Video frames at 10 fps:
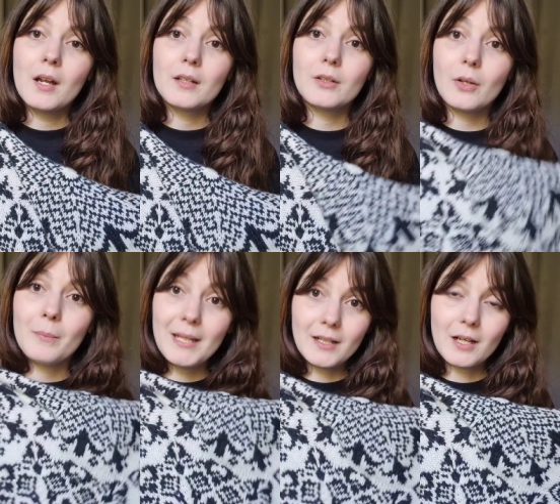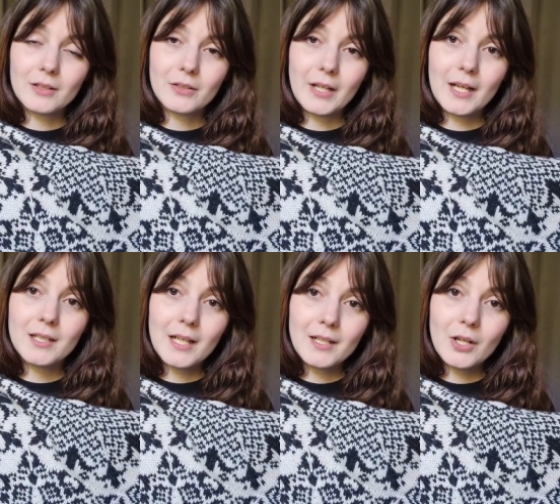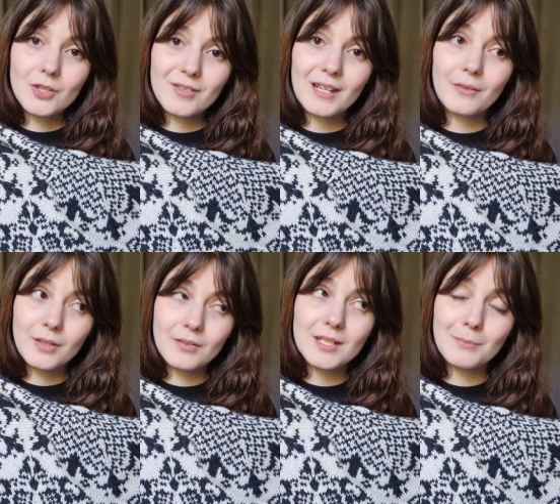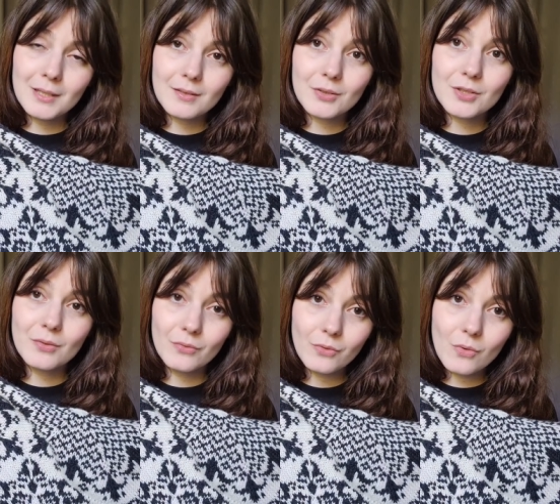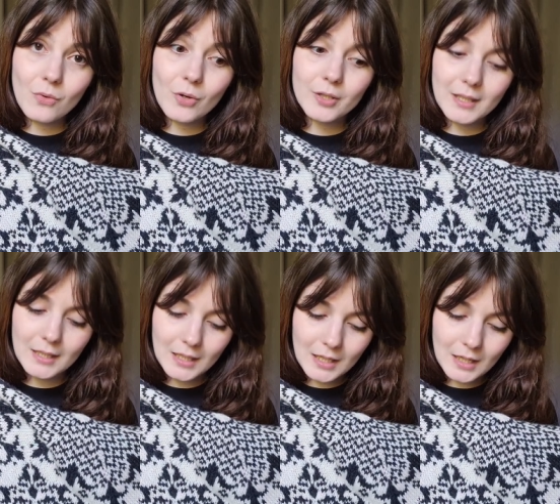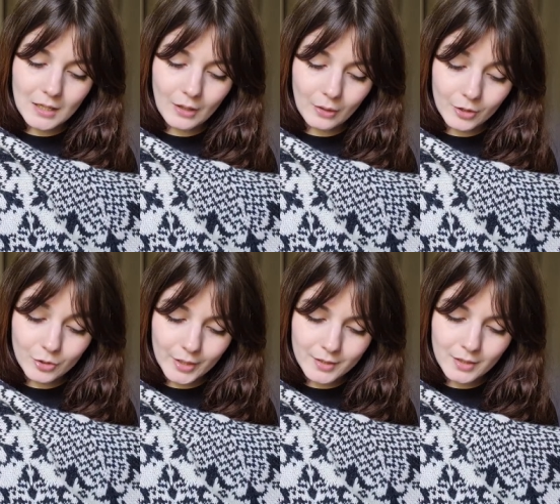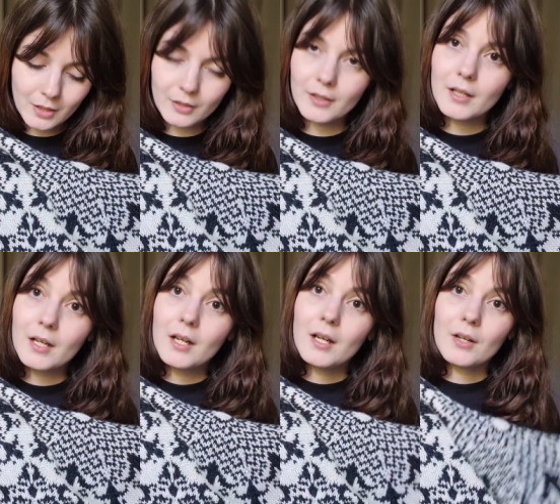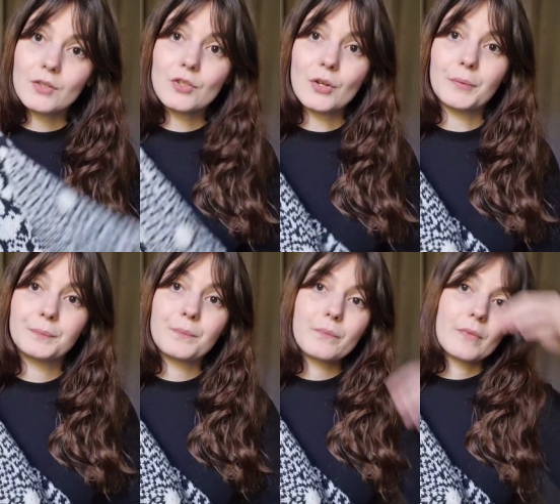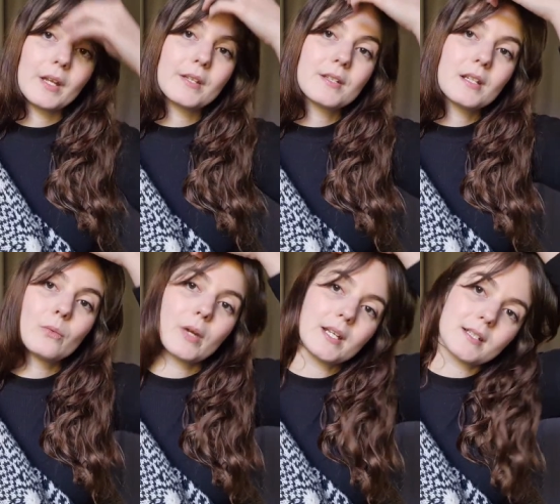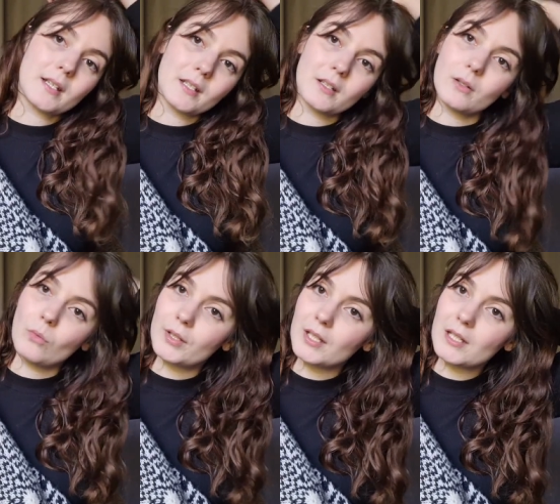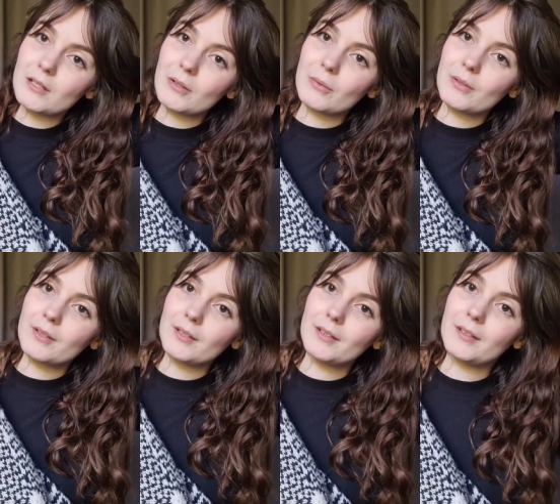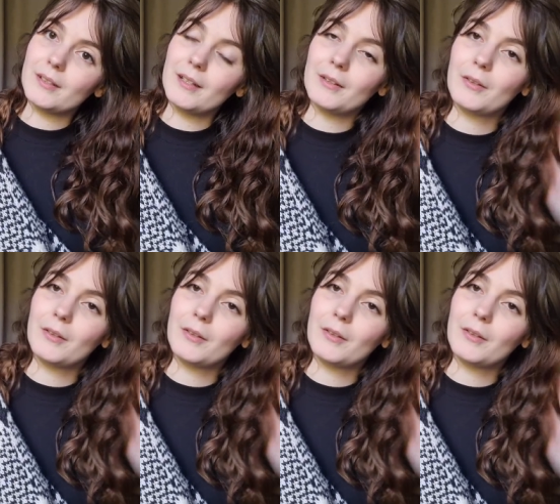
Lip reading: the main color and 950 meters for the contrast color. So it still weighs like 1 kilo and